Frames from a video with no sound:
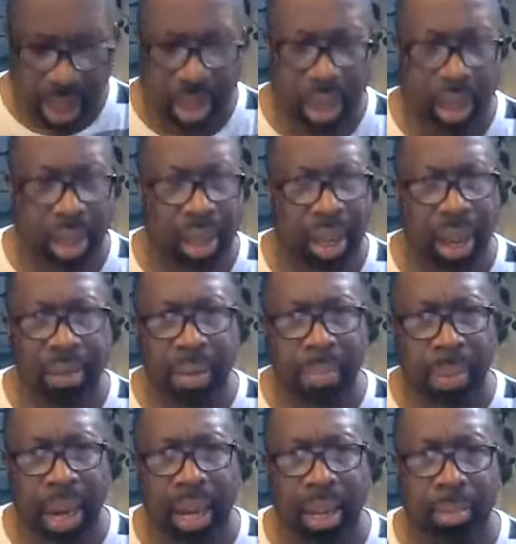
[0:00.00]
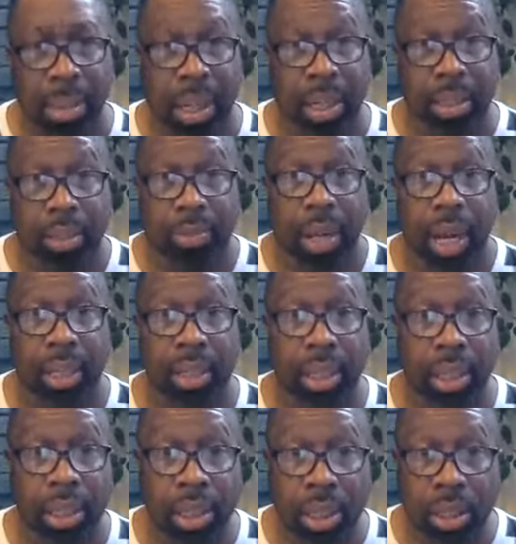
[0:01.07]
uh, everybody because if God
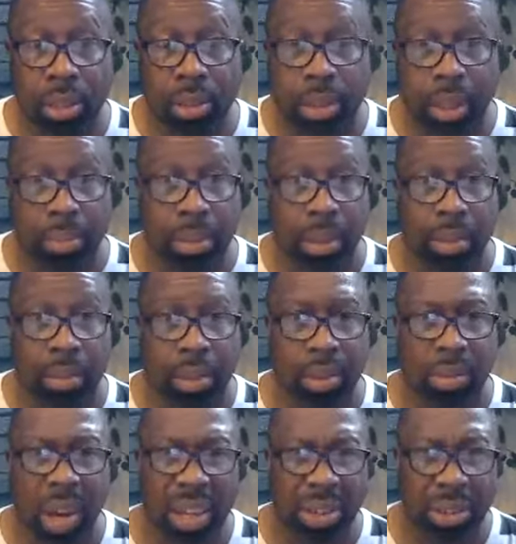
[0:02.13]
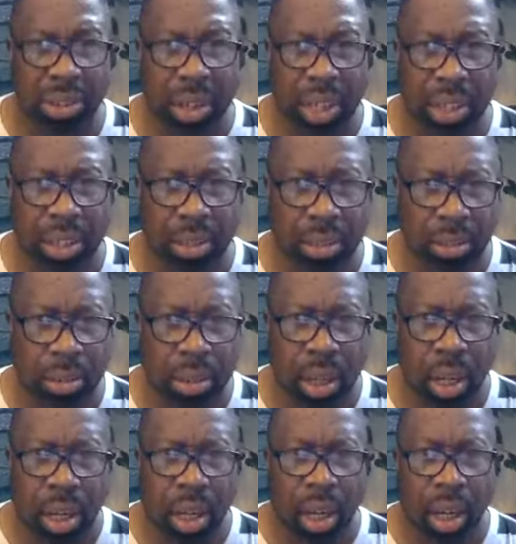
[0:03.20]
teaching you something through it, why are you trying to
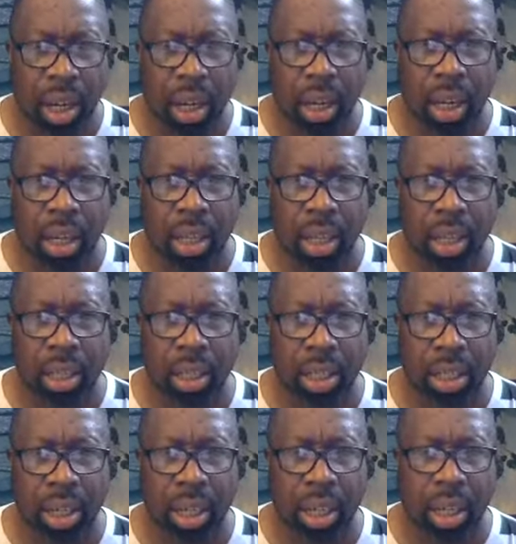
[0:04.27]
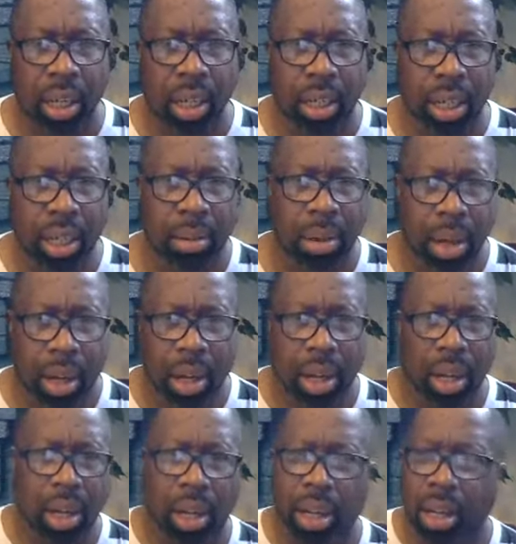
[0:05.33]
uh, uh, uh, uh,
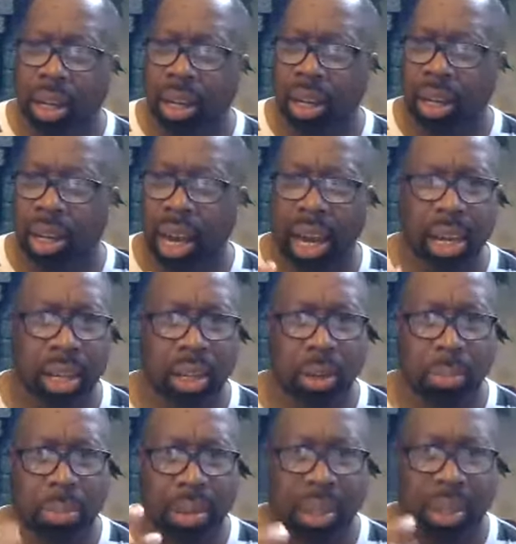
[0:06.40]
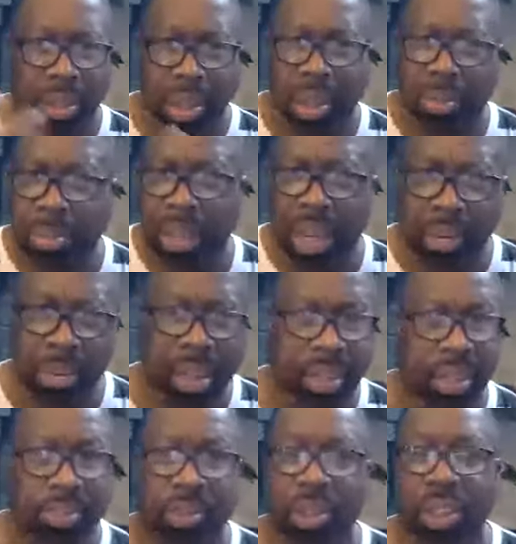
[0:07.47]
uh antidote, take
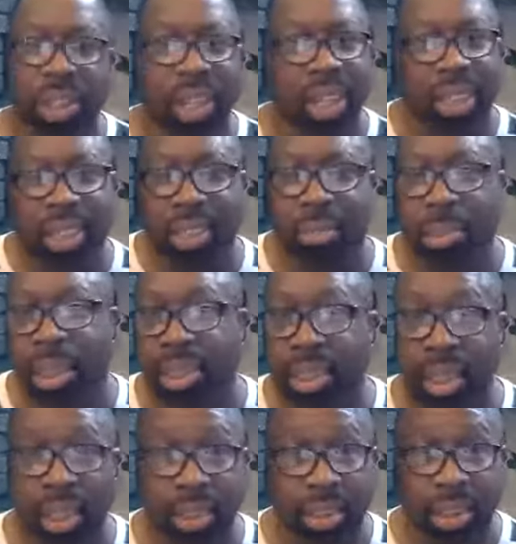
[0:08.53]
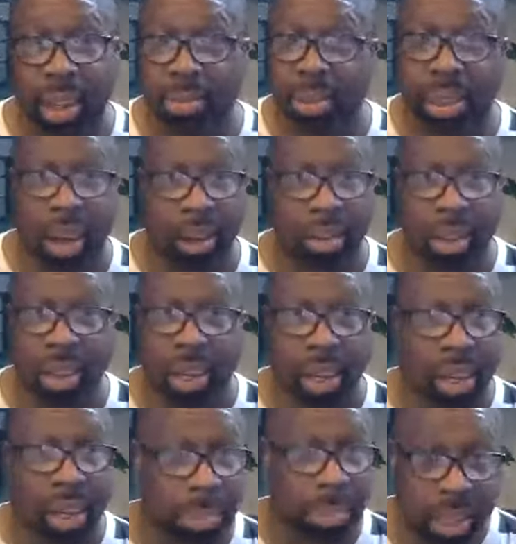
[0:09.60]
medicine for it? It doesn't make sense. I'm sorry,
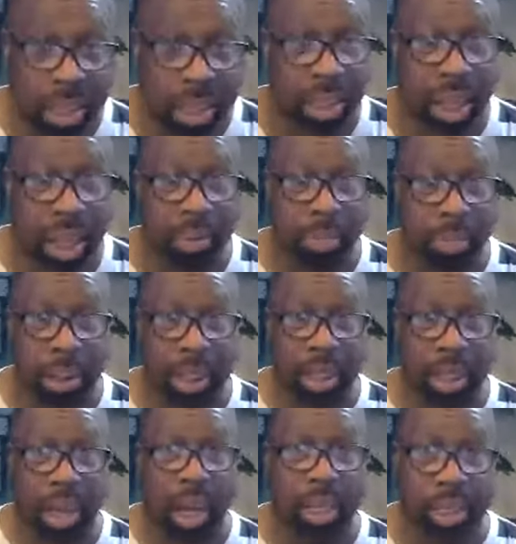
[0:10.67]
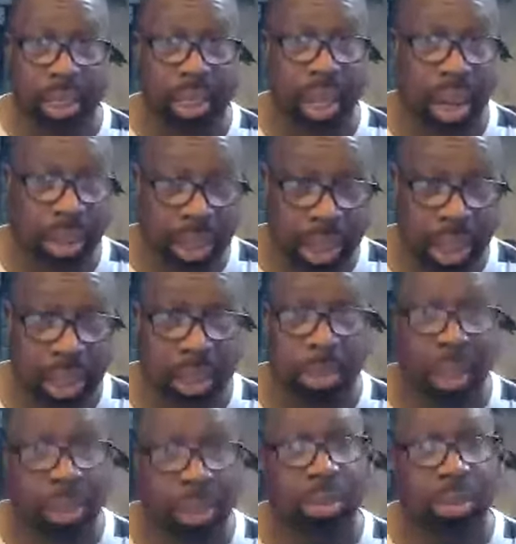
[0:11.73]
but it's never been God's desire to teach
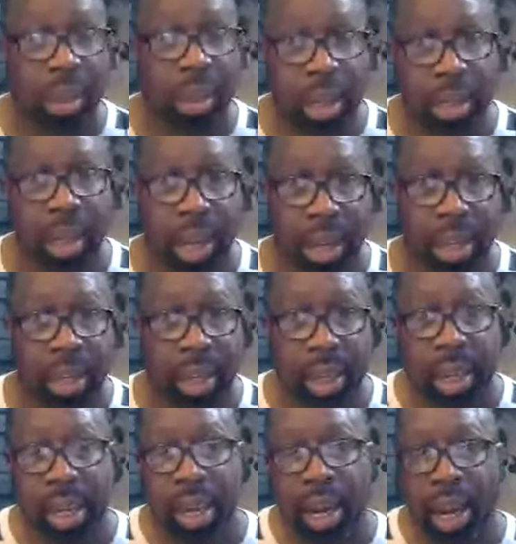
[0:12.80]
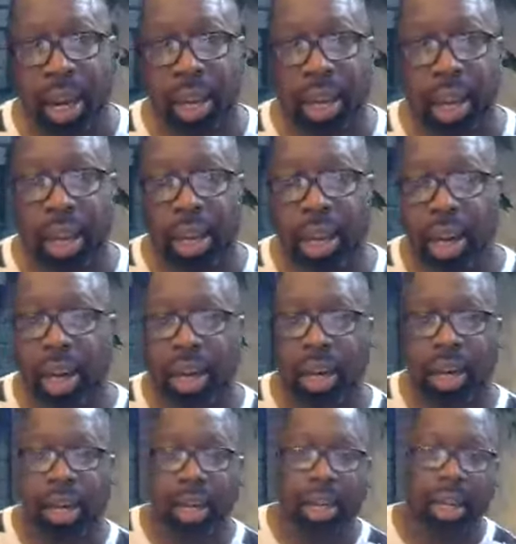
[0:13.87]
me through a a a a,
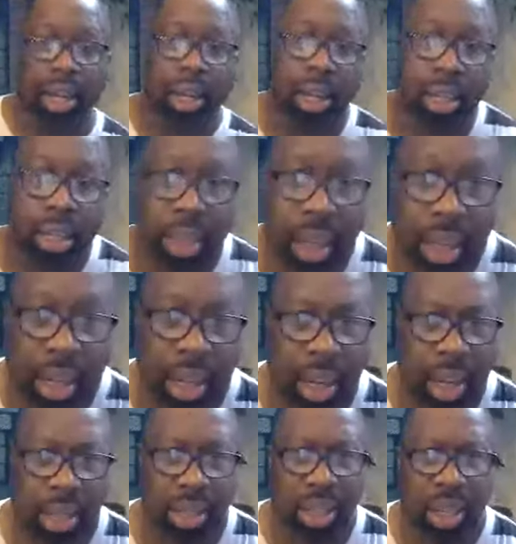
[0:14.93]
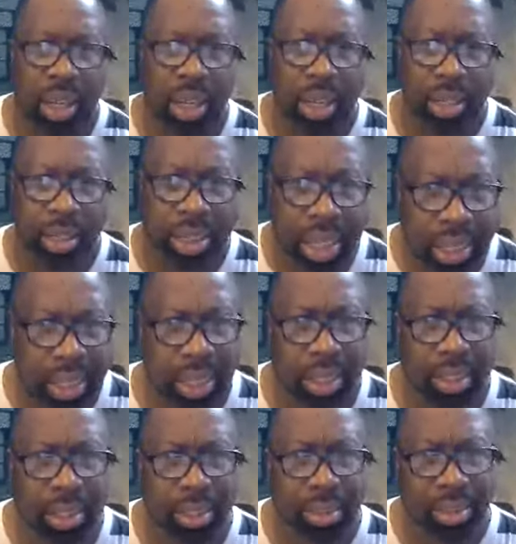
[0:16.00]
a, a, a
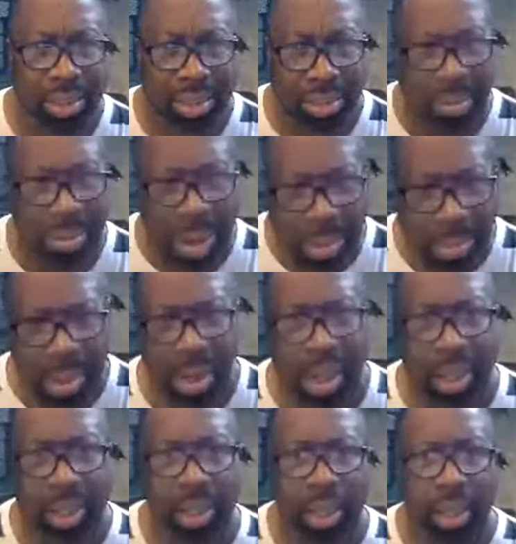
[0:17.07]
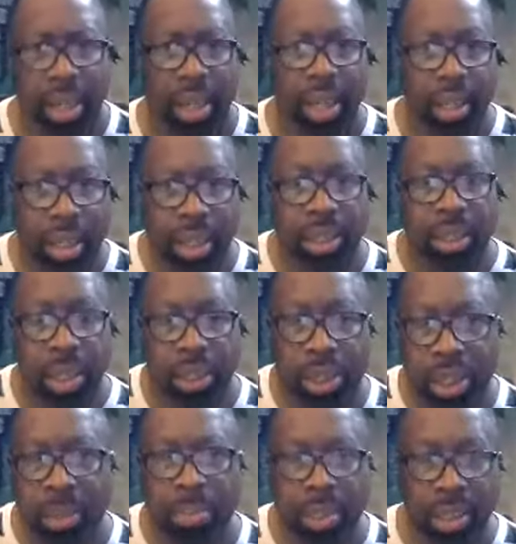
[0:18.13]
sickness. Come on. there's
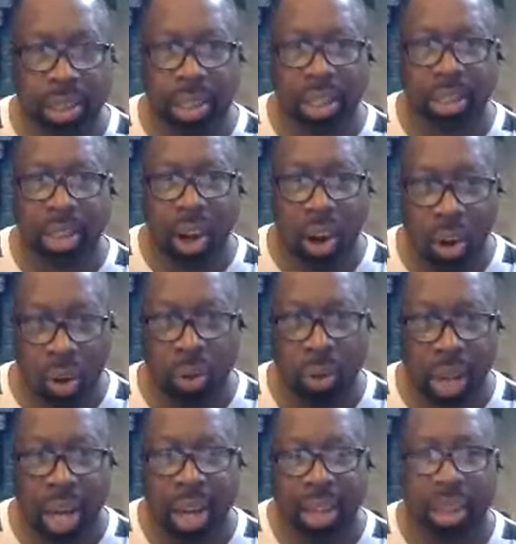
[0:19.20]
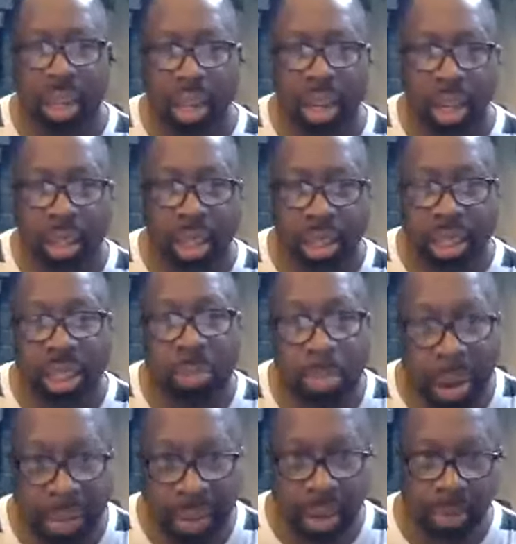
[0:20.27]
something that's called the, the
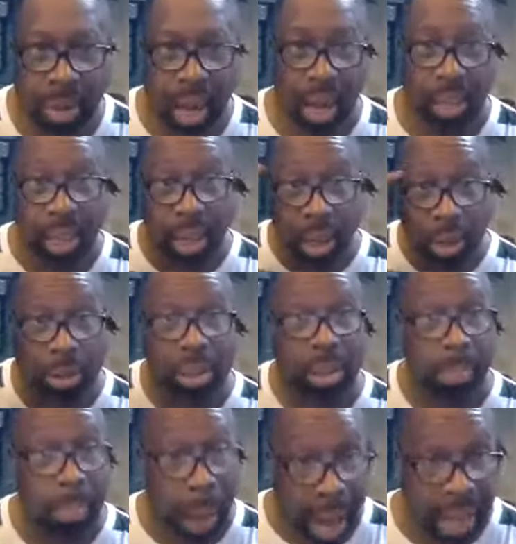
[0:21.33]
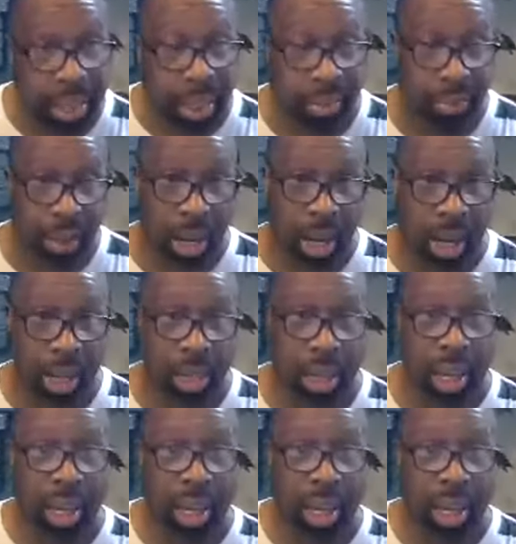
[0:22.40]
Spirit of God that knows the mind of God,